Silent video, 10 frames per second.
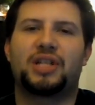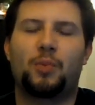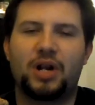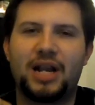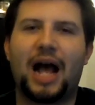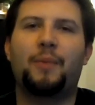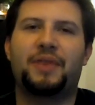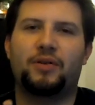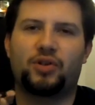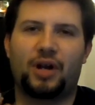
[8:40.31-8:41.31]
They were not what
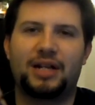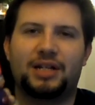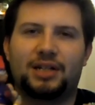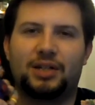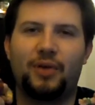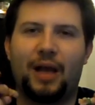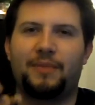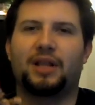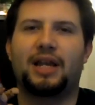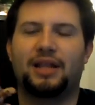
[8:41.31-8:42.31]
they were trying to
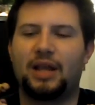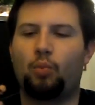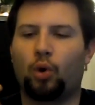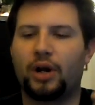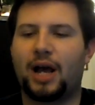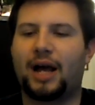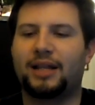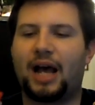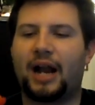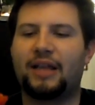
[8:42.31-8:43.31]
emulate. They were
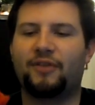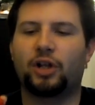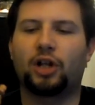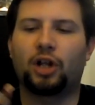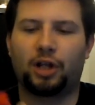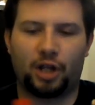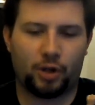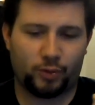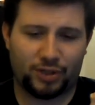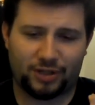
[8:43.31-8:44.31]
not even
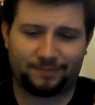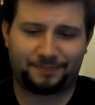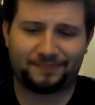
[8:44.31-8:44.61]
close.